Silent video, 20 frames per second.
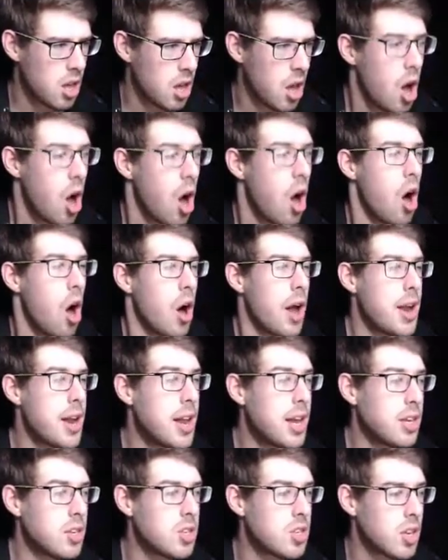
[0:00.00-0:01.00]
Oh, it
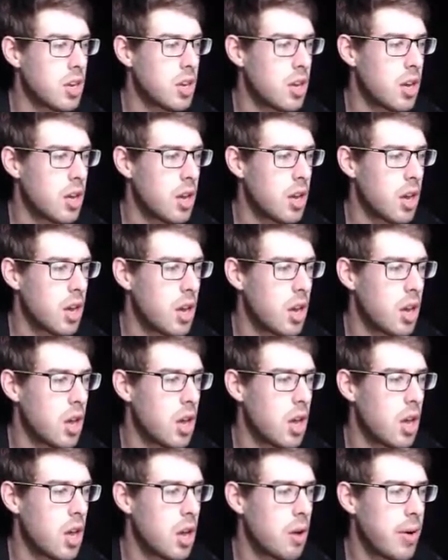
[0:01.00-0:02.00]
is!
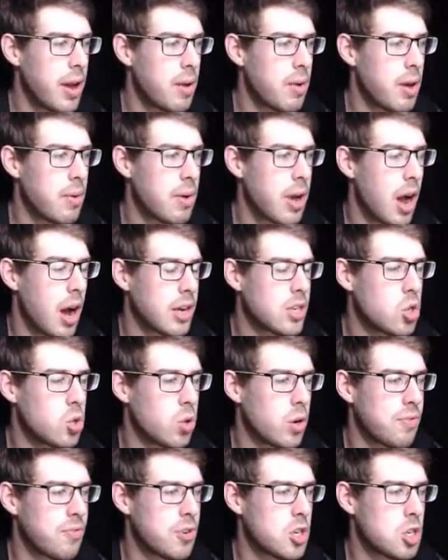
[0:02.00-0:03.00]
Wait. I
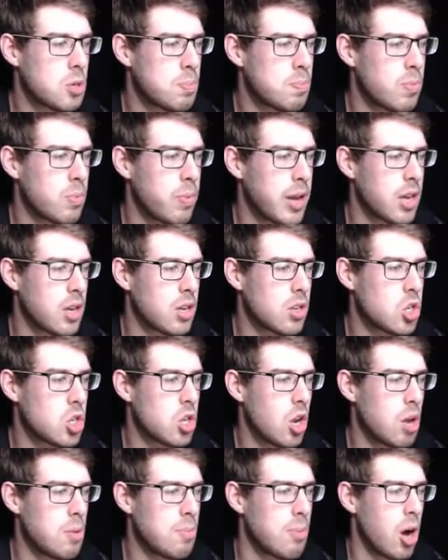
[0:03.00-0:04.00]
saw it first. Wait,
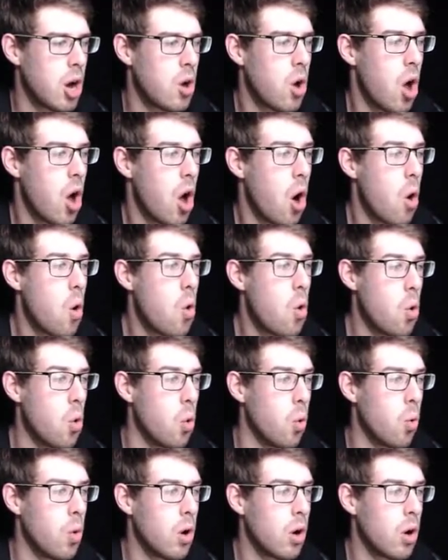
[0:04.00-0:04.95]
slow-mo. Ooh!